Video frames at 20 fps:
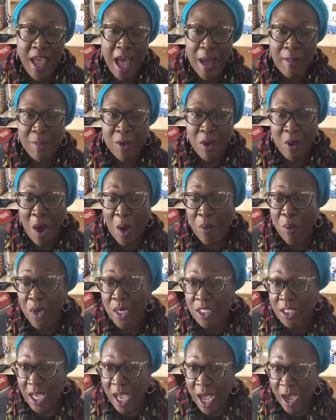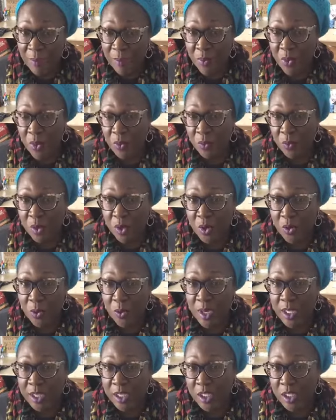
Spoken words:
I wanted to hop on real quick.